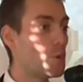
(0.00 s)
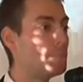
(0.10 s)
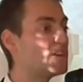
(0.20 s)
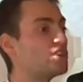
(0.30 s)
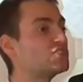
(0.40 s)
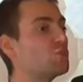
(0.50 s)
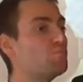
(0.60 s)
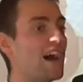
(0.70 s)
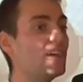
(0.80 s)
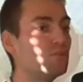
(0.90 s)
Because the
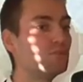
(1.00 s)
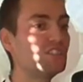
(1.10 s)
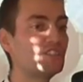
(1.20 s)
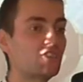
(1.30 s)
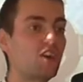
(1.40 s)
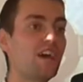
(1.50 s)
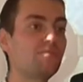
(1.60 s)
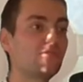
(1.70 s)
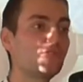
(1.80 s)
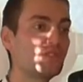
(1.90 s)
Bible describes
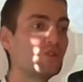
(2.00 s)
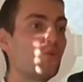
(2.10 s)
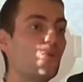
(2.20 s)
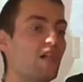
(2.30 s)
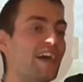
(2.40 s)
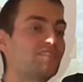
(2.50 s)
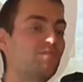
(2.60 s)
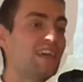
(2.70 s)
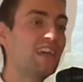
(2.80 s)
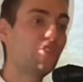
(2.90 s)
the soul as
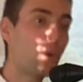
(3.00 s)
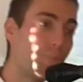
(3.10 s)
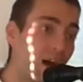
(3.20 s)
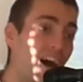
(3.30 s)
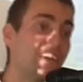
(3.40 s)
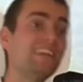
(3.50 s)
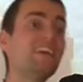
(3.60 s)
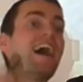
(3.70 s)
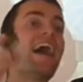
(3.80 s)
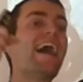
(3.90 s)
being the body
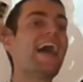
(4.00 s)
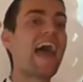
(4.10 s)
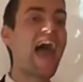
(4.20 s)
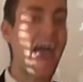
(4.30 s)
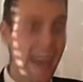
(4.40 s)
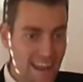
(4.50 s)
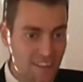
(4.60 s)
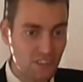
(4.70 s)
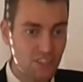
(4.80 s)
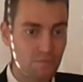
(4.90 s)
and
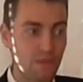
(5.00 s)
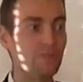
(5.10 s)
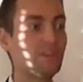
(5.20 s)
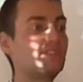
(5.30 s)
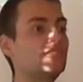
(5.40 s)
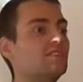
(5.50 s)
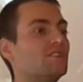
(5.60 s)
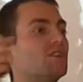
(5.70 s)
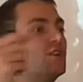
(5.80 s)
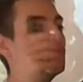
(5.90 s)
the spirit,
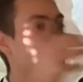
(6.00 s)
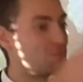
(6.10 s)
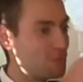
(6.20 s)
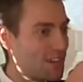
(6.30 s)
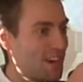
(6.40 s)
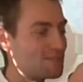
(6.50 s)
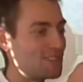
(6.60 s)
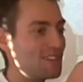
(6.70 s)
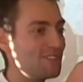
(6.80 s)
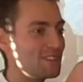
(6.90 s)
which becomes a
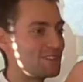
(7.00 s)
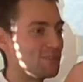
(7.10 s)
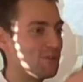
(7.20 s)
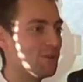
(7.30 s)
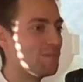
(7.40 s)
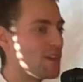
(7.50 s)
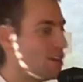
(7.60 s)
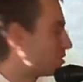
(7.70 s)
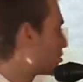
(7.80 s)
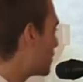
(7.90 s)
living soul.
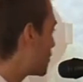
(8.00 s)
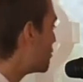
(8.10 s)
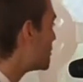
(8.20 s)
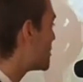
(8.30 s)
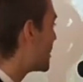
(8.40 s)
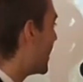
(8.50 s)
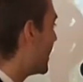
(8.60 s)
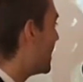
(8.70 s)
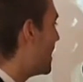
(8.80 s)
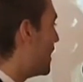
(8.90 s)
So we could
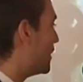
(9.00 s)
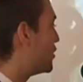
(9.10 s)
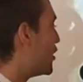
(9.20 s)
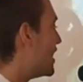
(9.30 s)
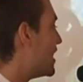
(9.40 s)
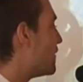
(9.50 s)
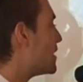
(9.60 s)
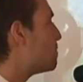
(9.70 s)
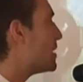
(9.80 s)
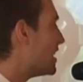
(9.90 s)
say, the
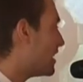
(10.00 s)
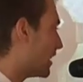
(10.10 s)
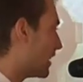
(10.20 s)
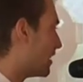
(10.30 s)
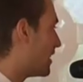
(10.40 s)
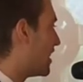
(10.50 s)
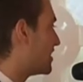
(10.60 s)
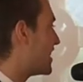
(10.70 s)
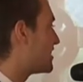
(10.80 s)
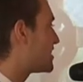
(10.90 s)
living being
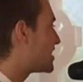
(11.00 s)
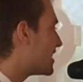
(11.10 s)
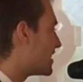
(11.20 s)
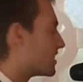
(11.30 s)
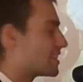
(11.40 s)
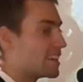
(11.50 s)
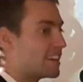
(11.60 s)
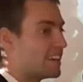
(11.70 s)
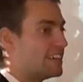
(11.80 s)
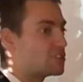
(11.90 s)
that sinneth,
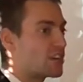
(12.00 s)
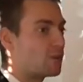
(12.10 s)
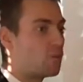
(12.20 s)
it shall